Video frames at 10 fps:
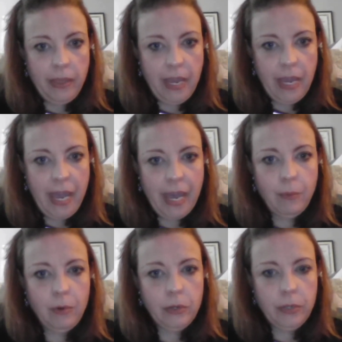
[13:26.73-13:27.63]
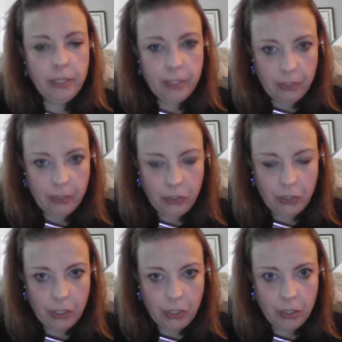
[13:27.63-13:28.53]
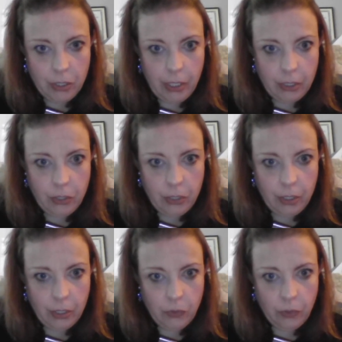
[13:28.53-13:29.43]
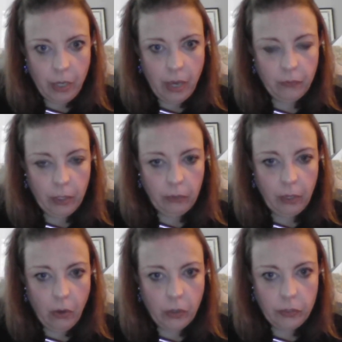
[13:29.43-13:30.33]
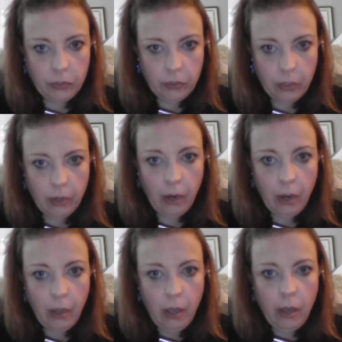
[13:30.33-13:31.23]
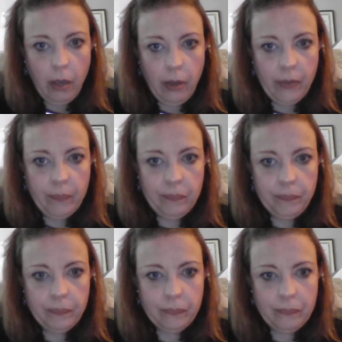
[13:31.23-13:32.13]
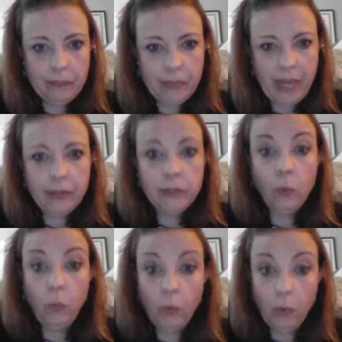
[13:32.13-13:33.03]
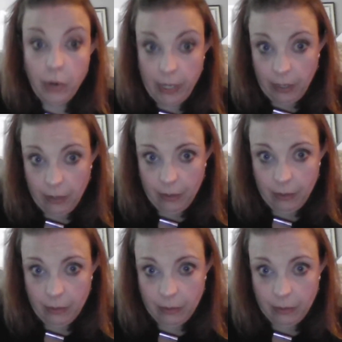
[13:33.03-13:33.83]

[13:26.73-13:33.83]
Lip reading: They hammered the censers into covering the altar as a warning